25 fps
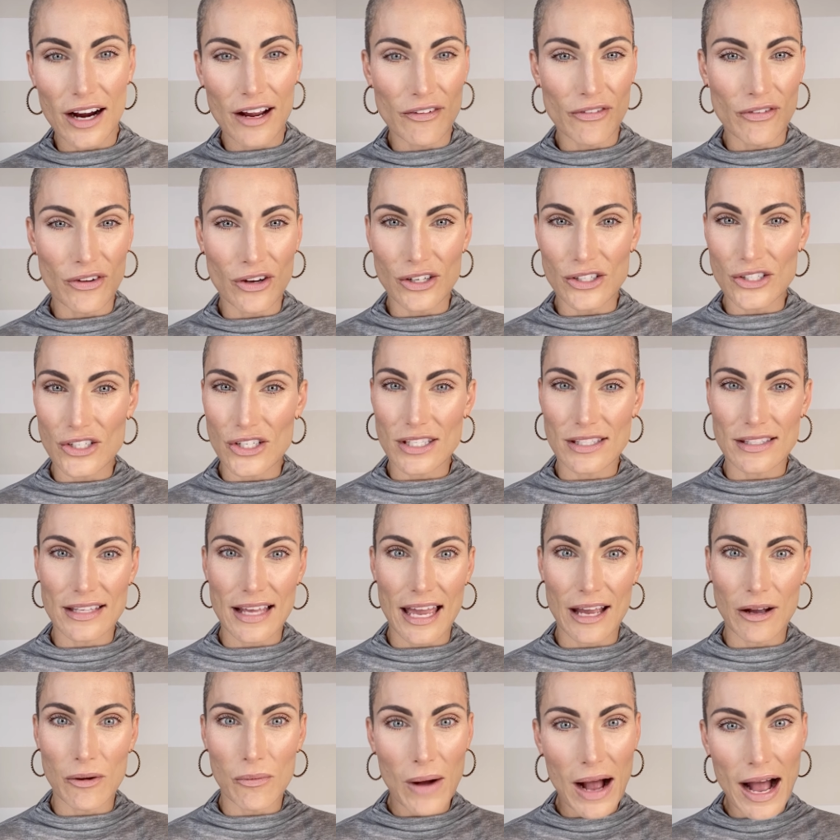if you're just
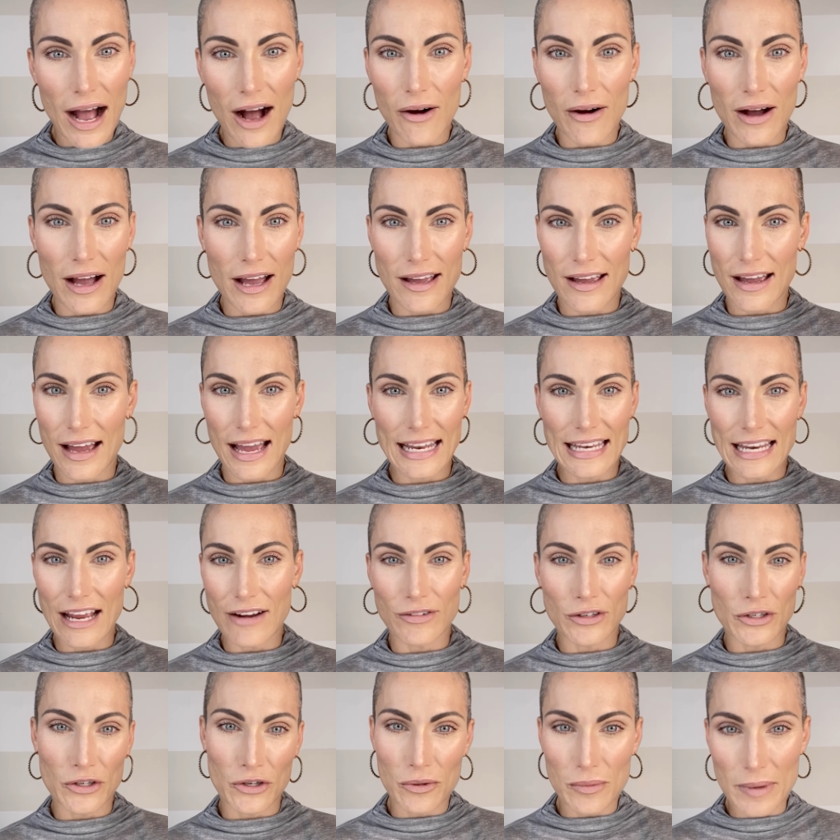like, wow, I
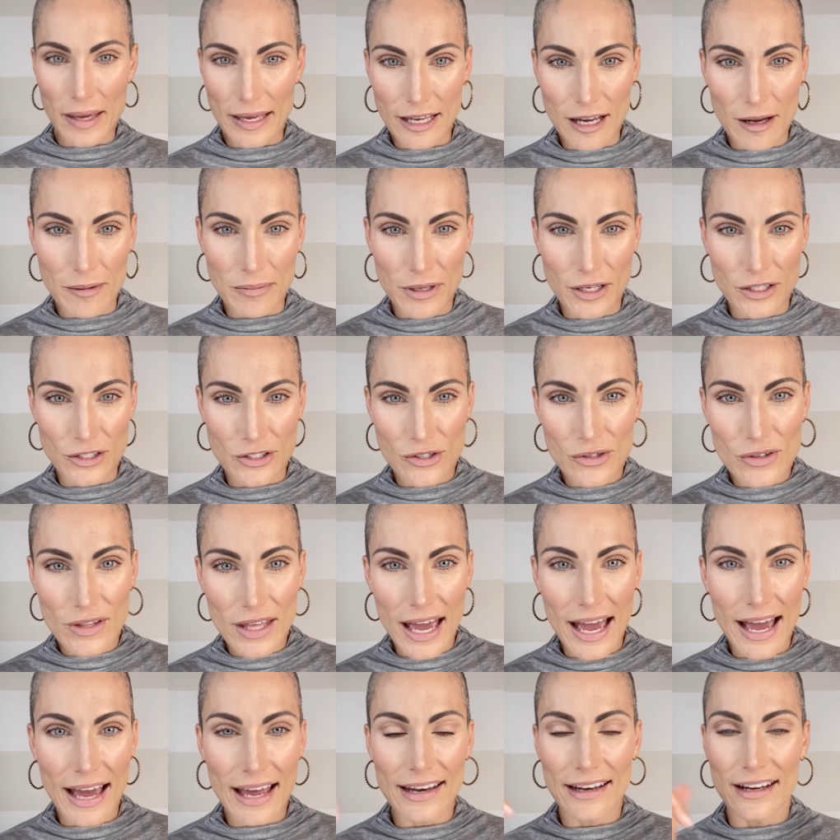never knew makeup could do
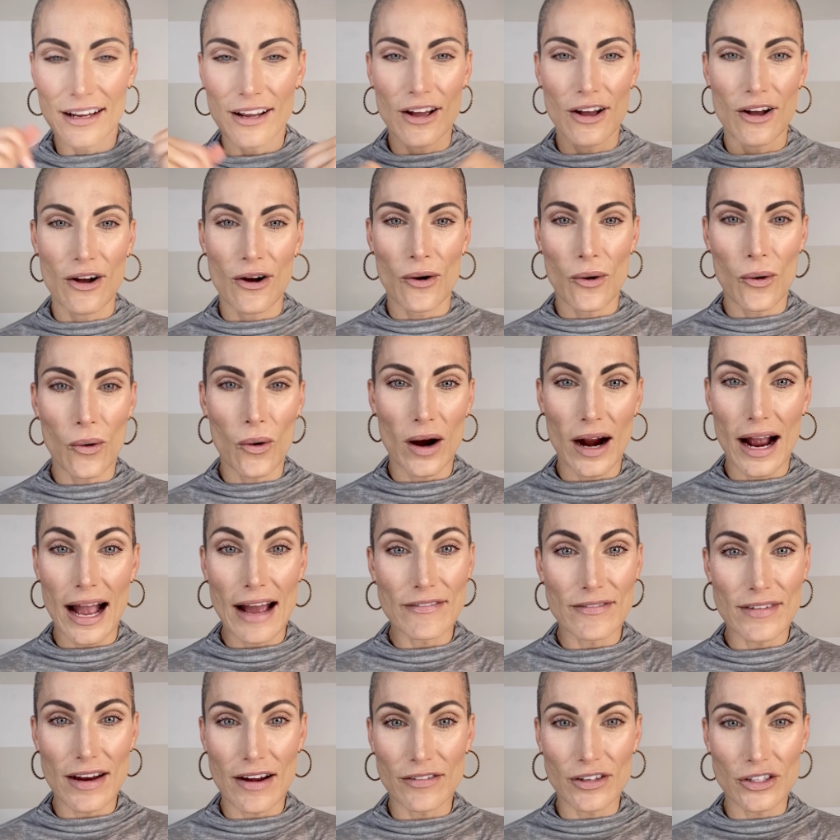that, or
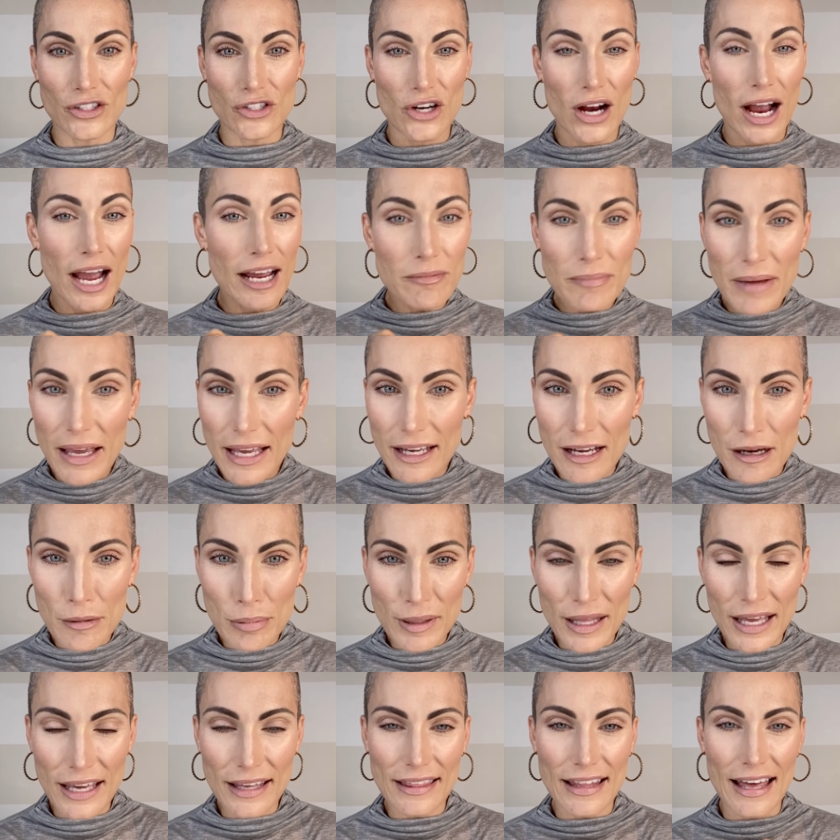I've never tried makeup
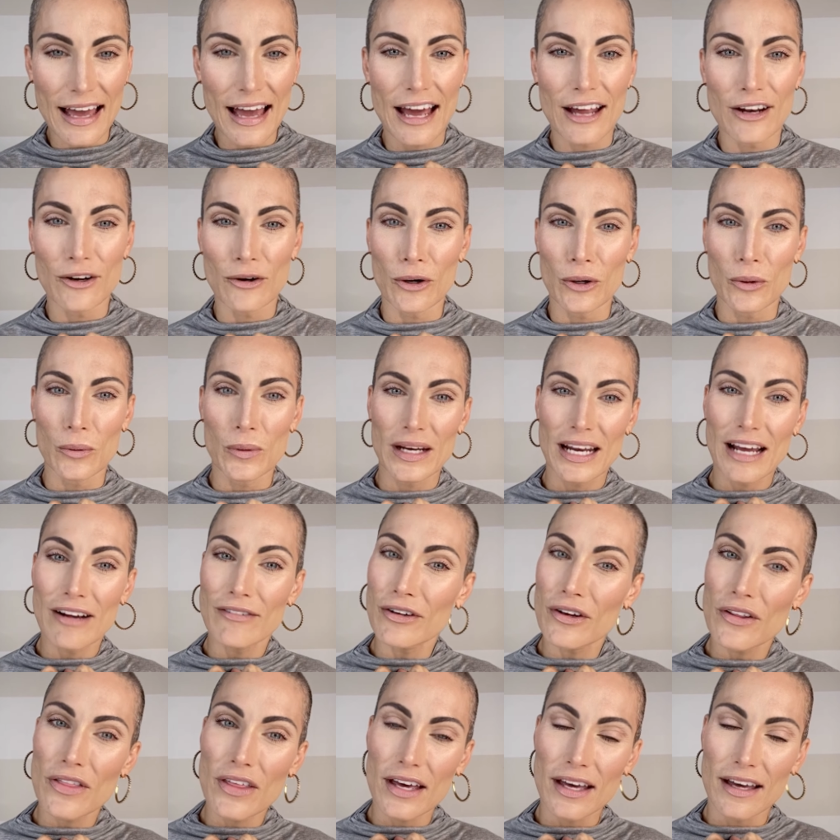like that, or
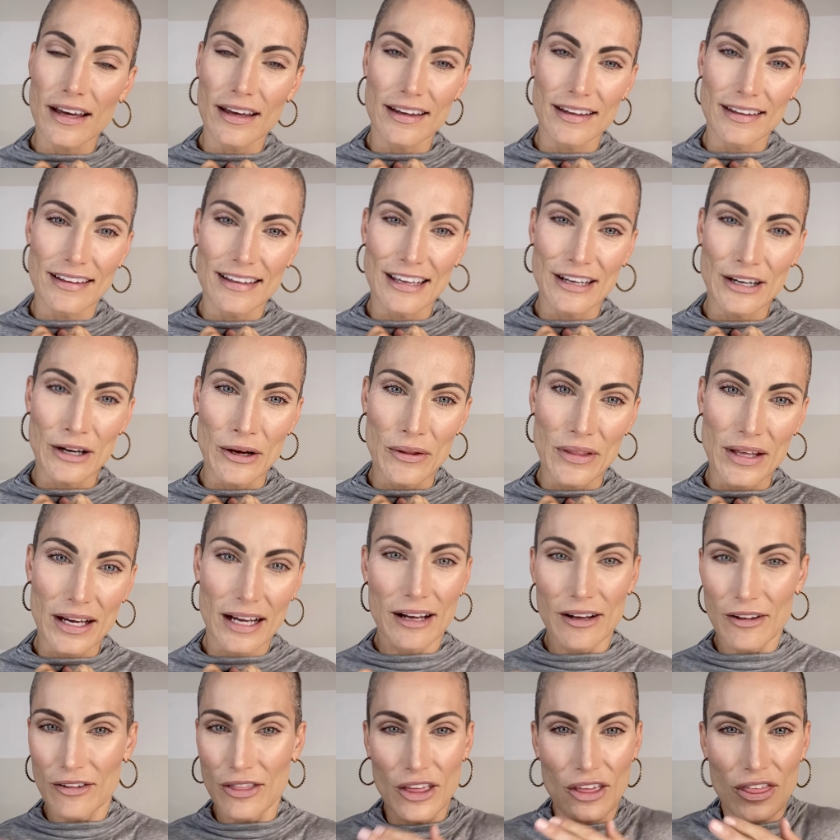whatever
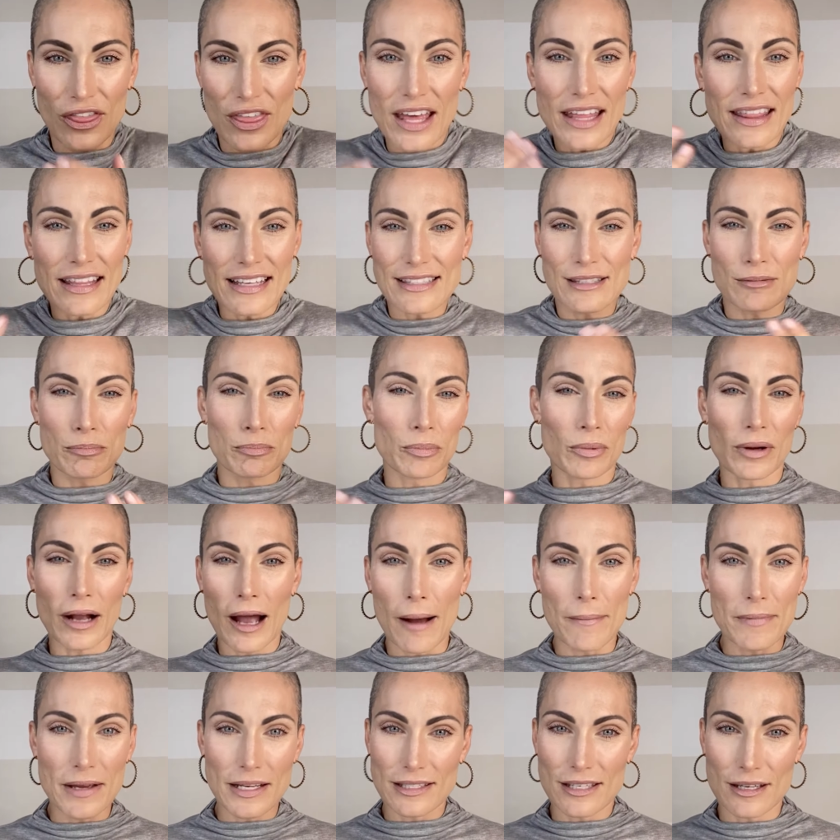the thing that's
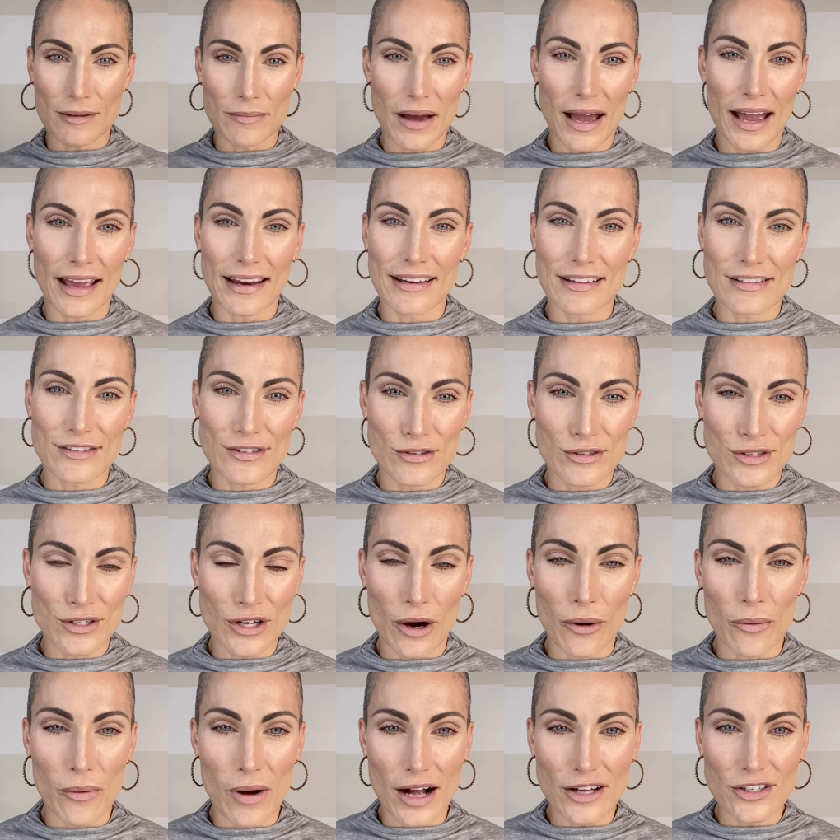coming to mind as you
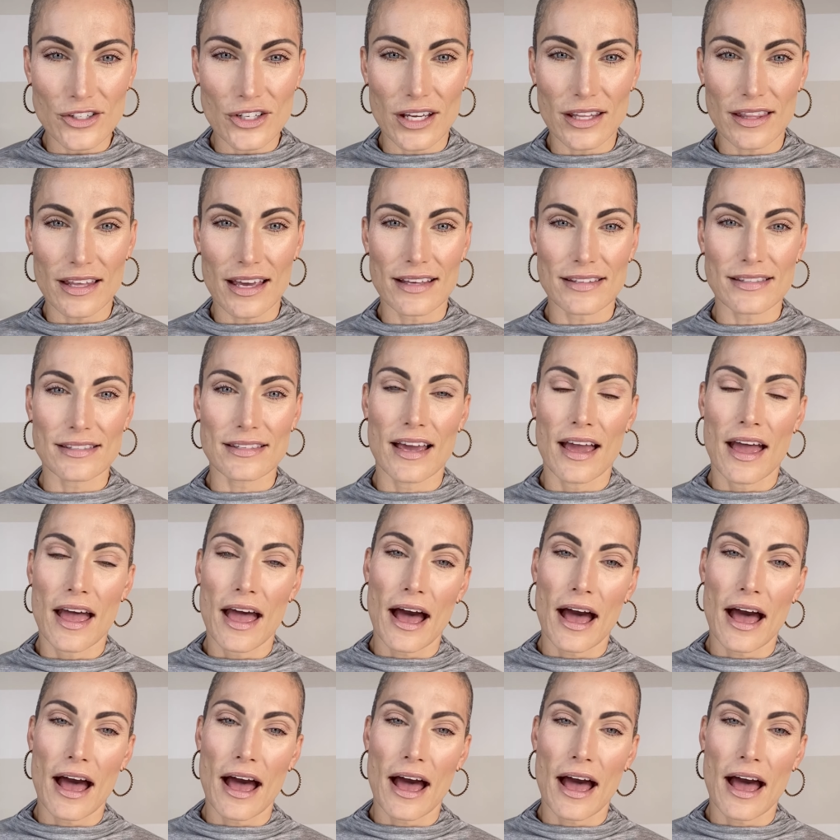start watching this,